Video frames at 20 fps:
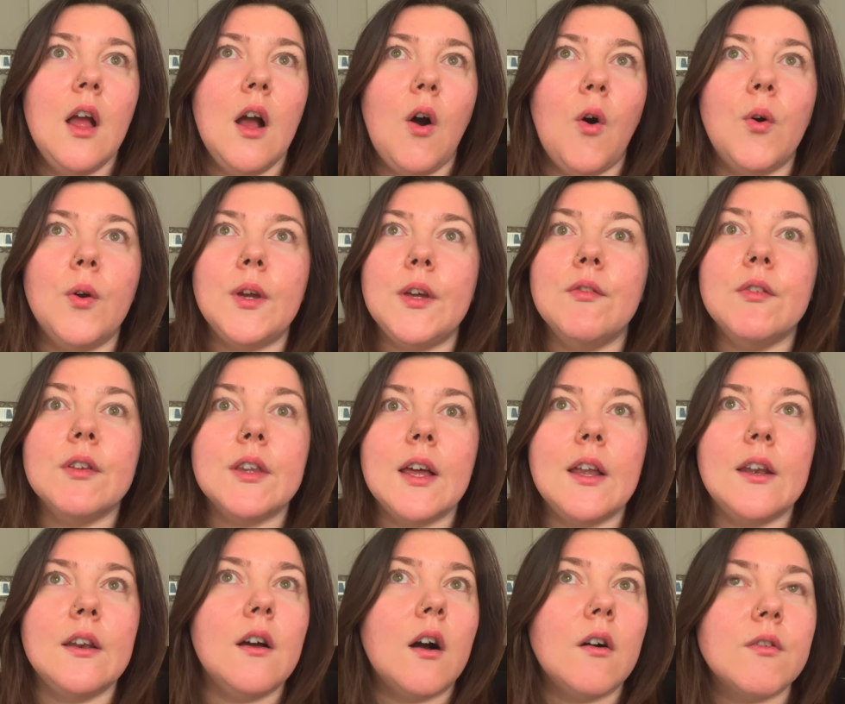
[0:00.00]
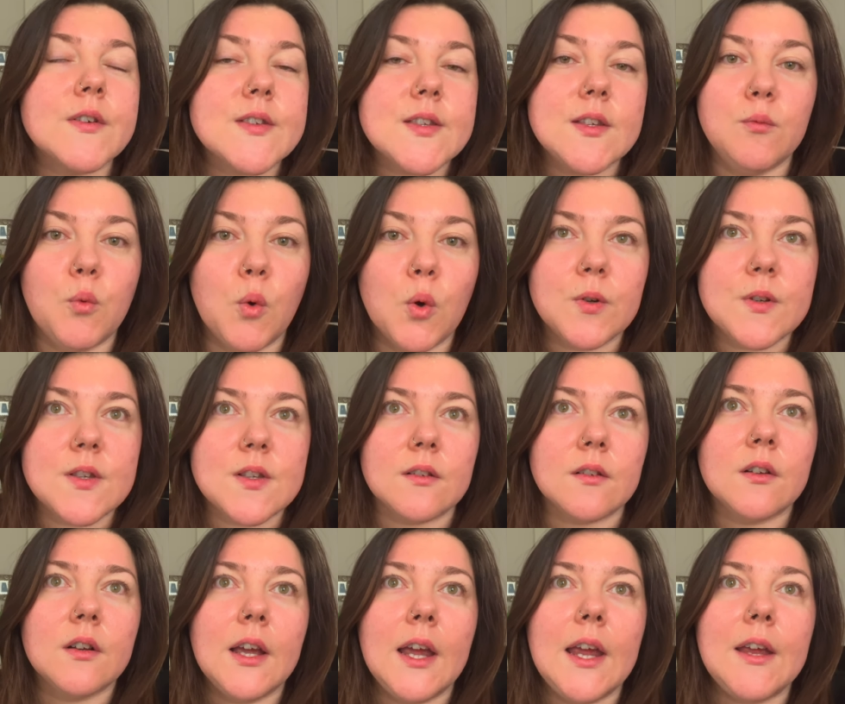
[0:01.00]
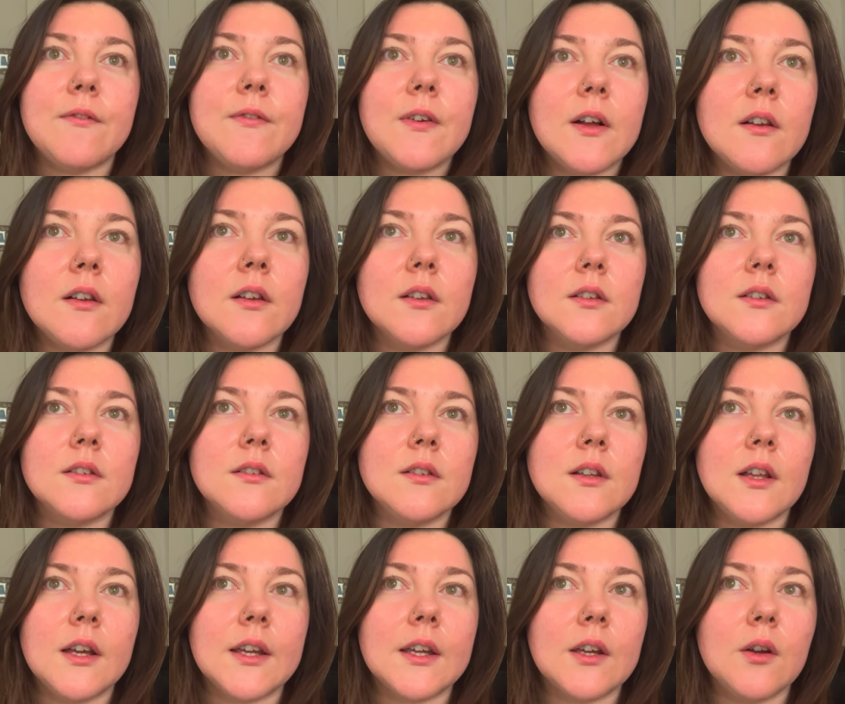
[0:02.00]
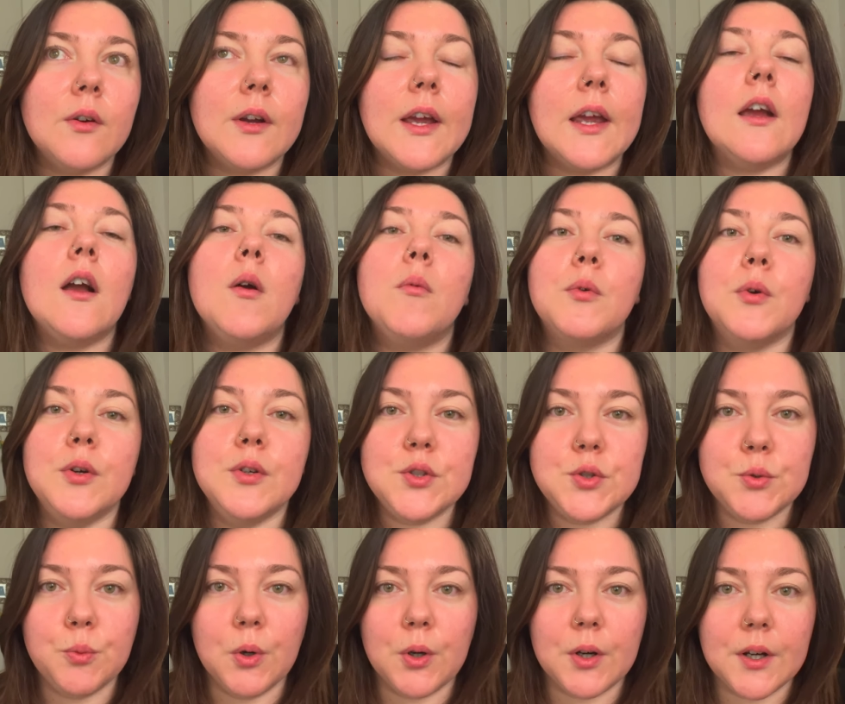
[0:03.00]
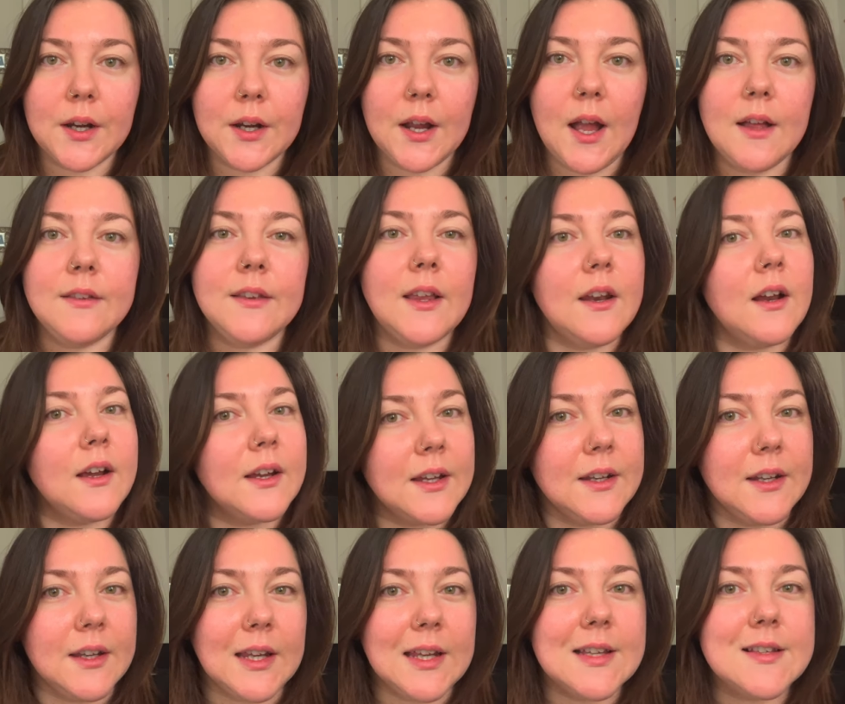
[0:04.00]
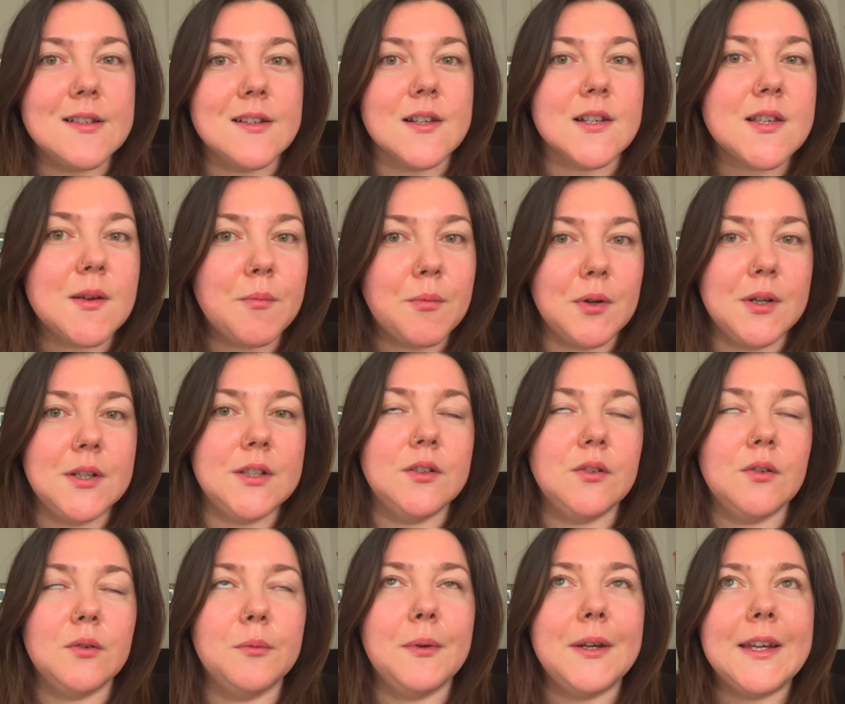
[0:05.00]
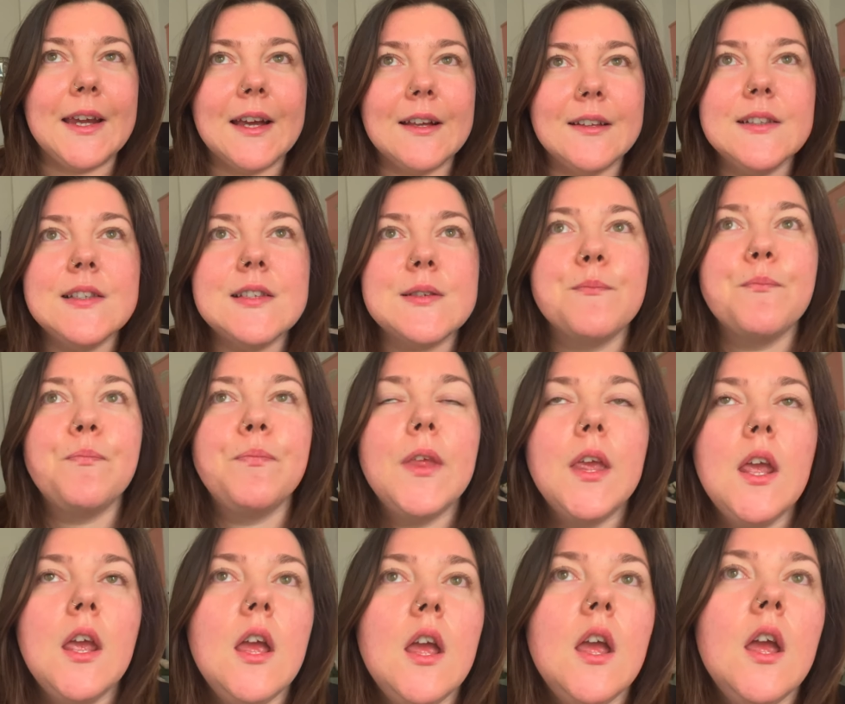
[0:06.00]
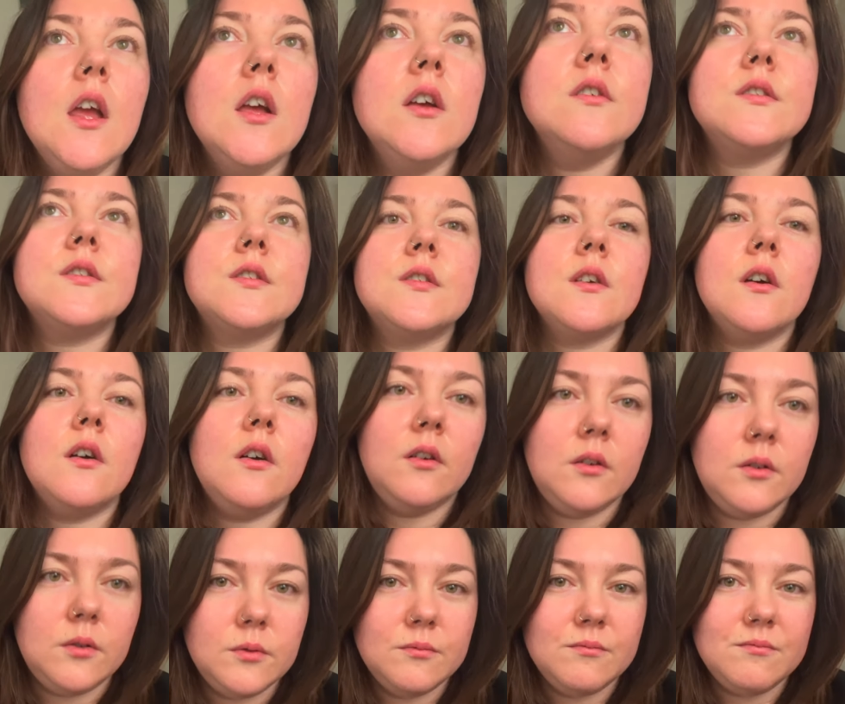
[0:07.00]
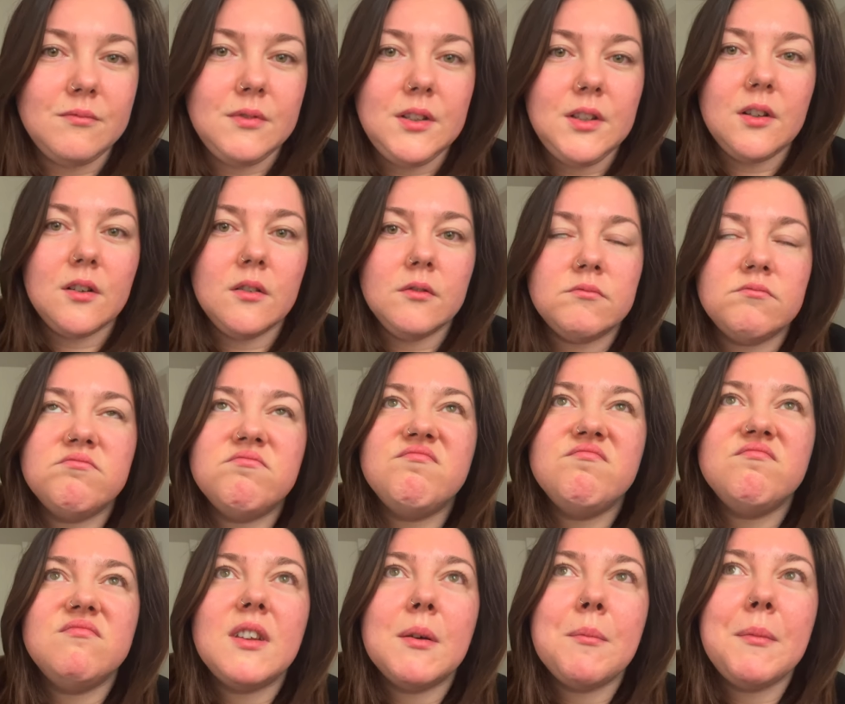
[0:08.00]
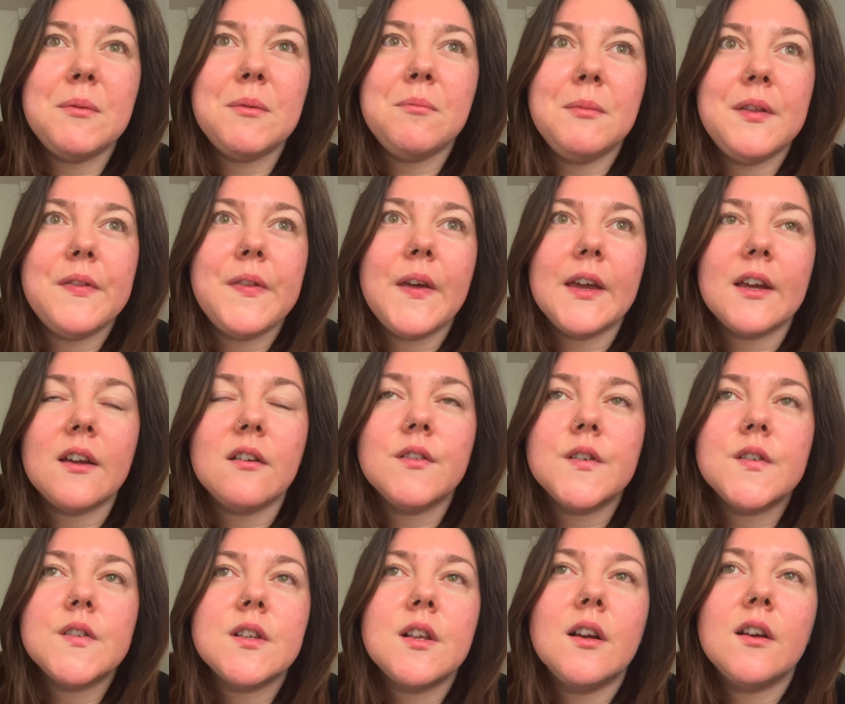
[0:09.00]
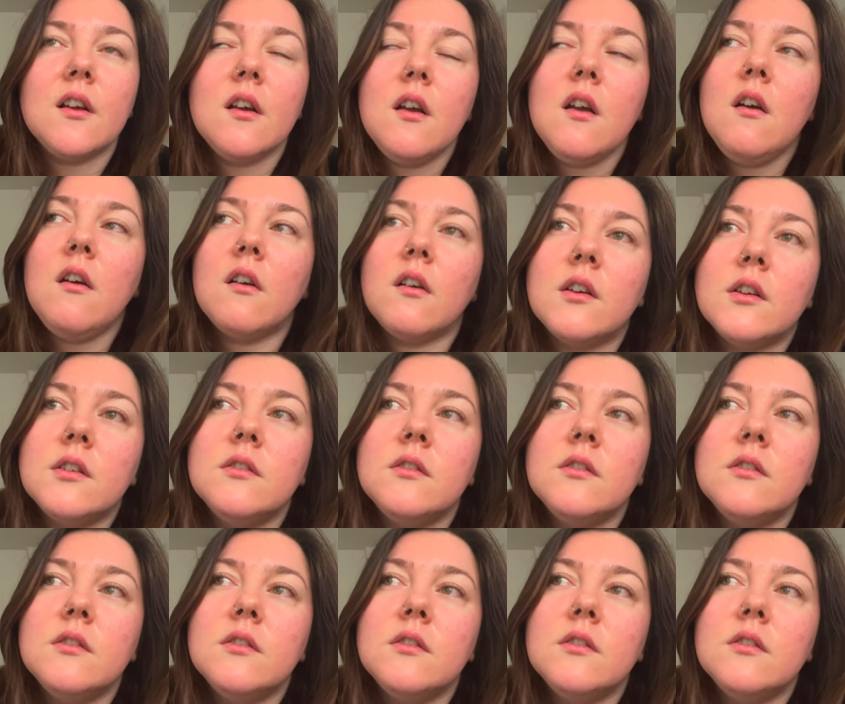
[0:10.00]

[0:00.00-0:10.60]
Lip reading: or even then I was in Vauxhall. It felt like, okay, I'm going to work and then I can easily separate it on weekends. So, you know, that made me think, I was like, oh,